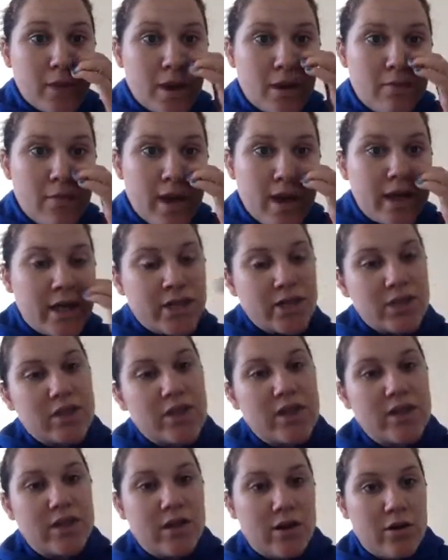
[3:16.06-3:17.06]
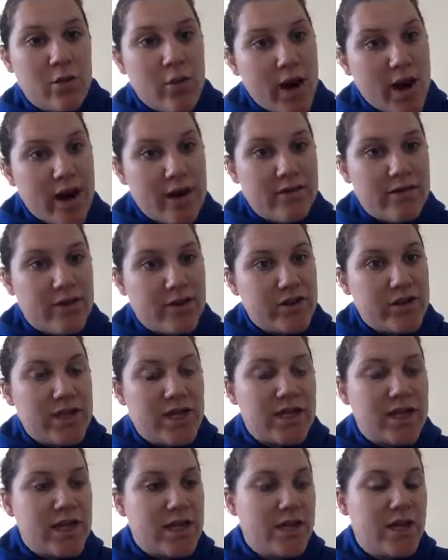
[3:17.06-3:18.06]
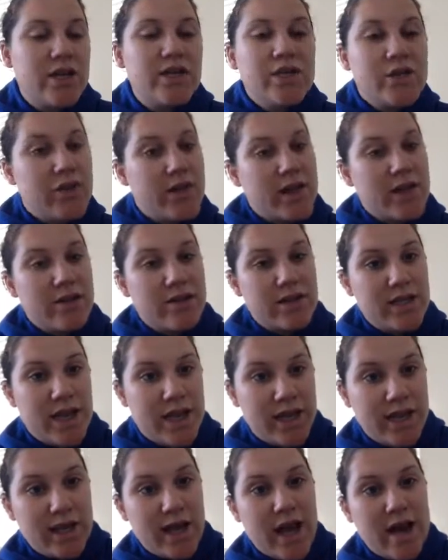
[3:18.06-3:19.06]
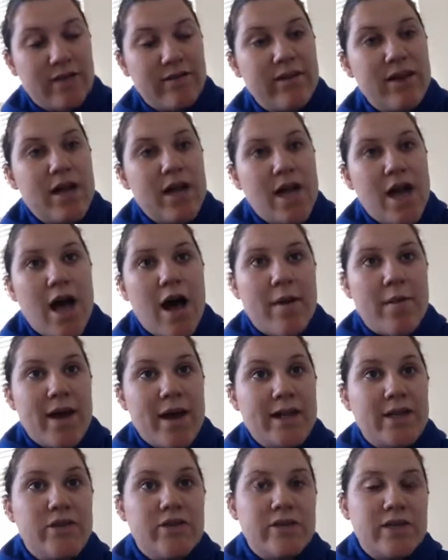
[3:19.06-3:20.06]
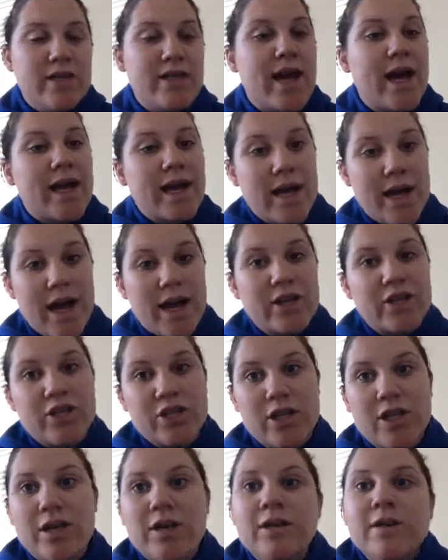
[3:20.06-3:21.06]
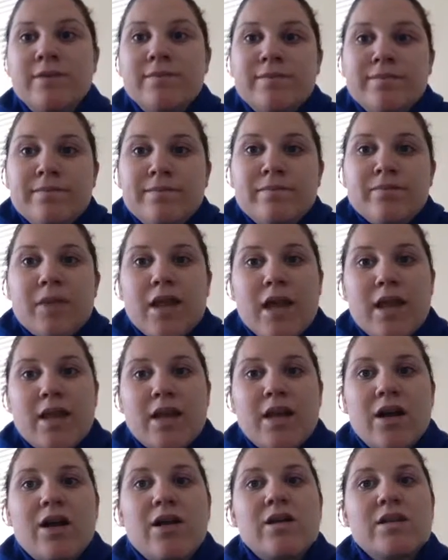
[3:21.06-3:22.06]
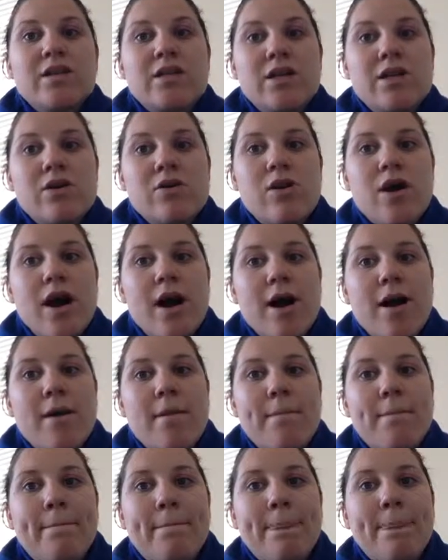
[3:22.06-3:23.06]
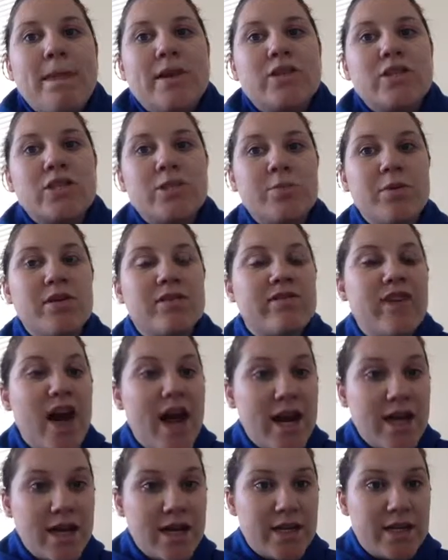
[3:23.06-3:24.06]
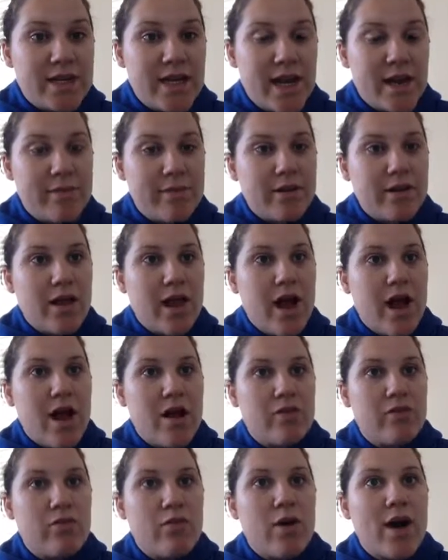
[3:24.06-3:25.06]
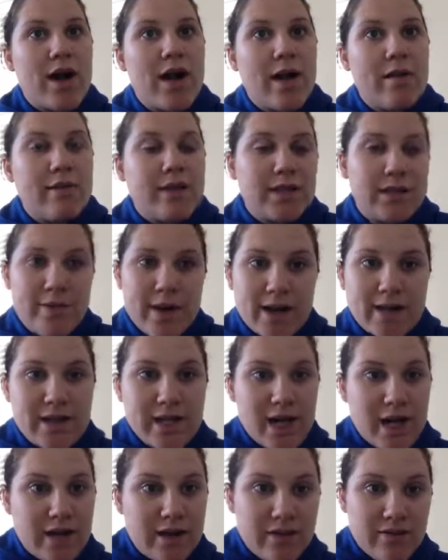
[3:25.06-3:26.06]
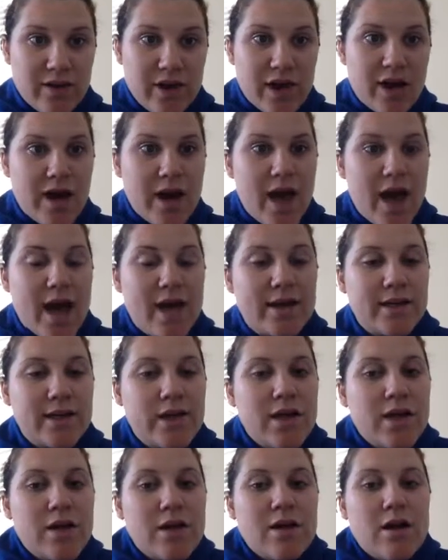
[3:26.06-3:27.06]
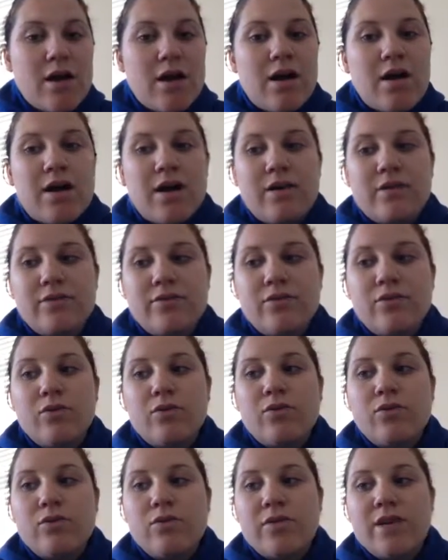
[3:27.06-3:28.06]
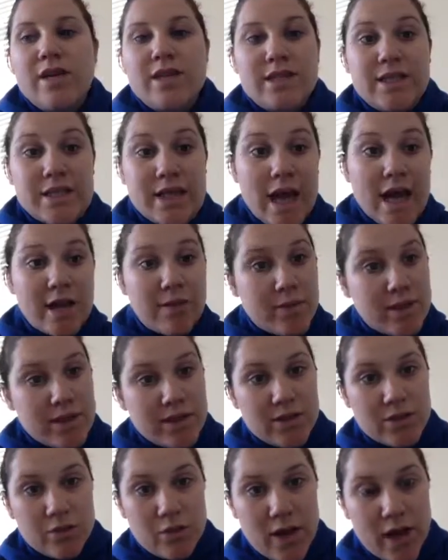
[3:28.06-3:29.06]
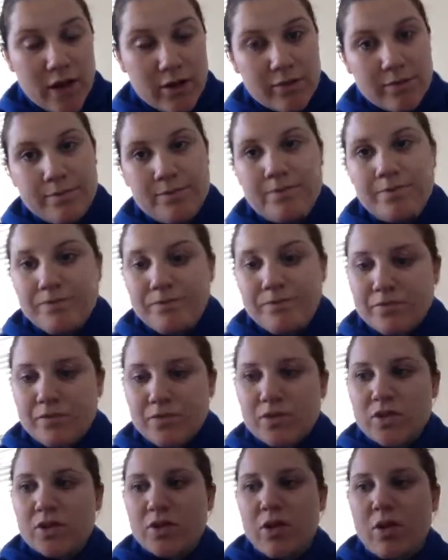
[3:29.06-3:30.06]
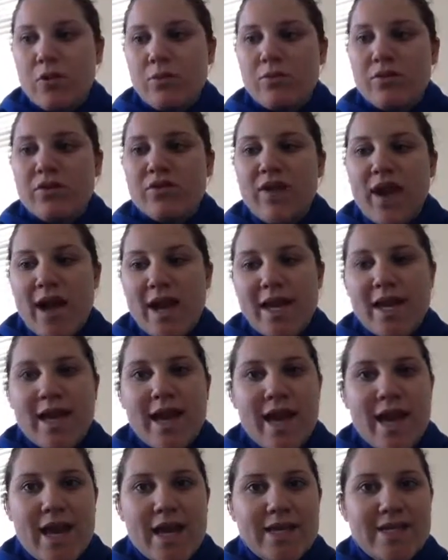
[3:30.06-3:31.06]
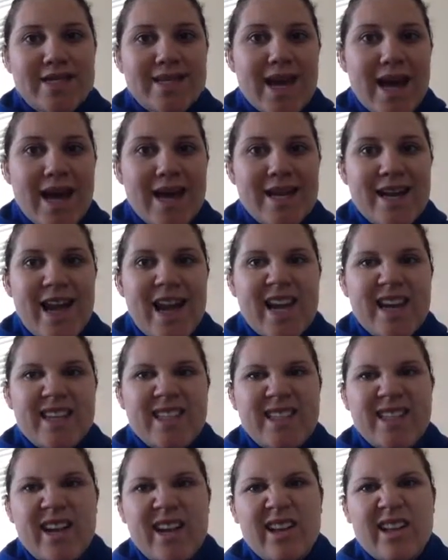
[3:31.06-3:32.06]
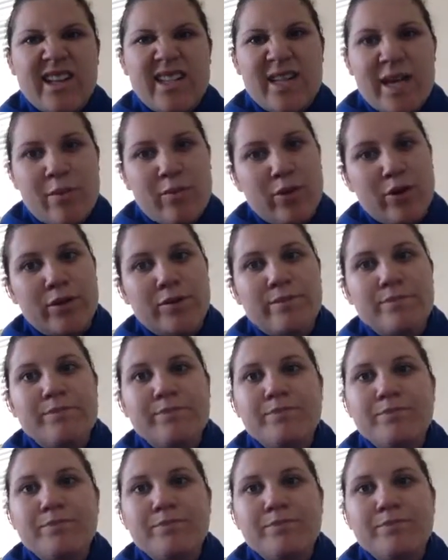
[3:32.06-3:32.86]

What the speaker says: making sure that they're aware of those things that they're doing in their daily life and using that connection. And then also just provide an example of what I'm expecting at the very end of the assignment as well. So providing a signed ASL example.